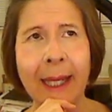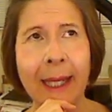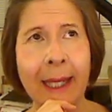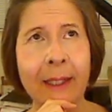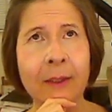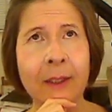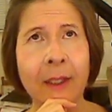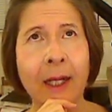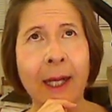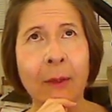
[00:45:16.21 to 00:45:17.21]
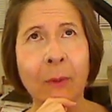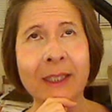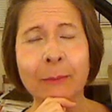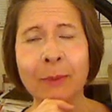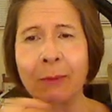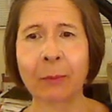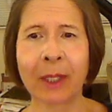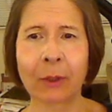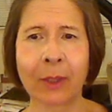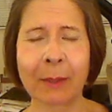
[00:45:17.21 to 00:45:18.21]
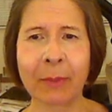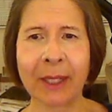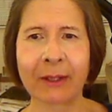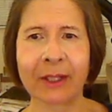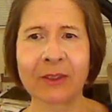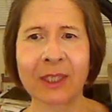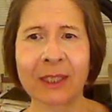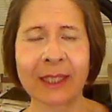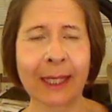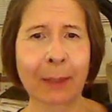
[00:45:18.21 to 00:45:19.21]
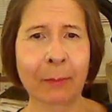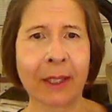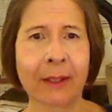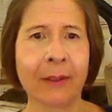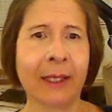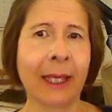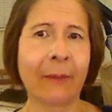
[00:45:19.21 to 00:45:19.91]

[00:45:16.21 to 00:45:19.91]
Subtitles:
And I went to be with my grandparents in Tampa,